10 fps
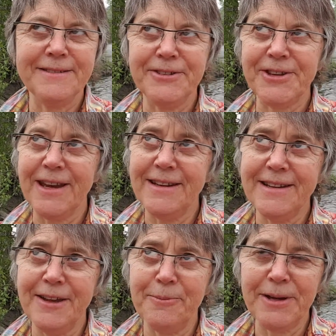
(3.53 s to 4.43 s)
Decided to
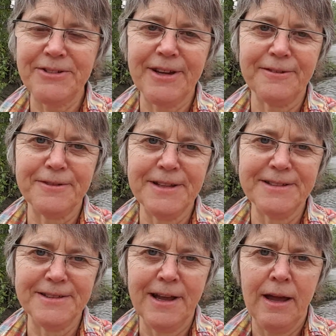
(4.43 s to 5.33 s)
give myself a
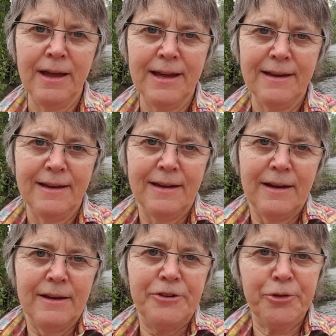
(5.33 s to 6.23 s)
little
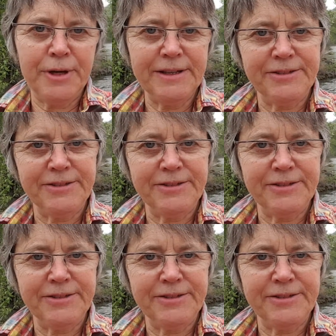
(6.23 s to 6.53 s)
treat